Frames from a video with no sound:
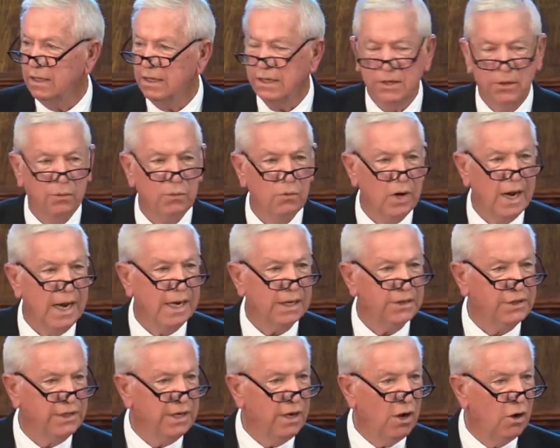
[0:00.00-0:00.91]
directs,
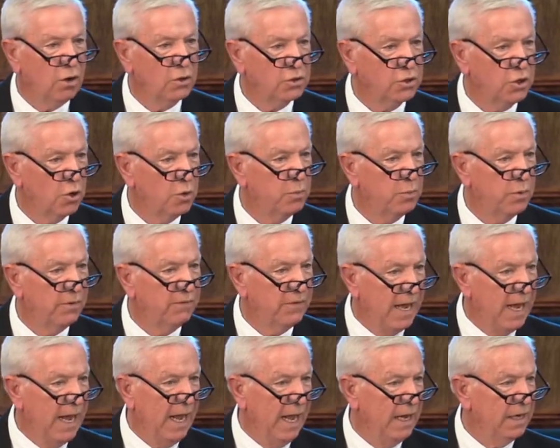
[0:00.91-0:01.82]
He also
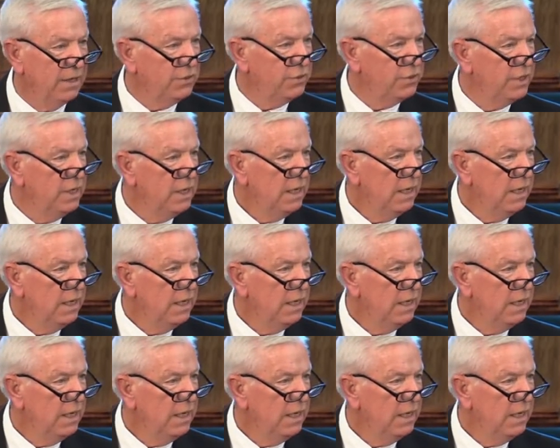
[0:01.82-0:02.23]
provides.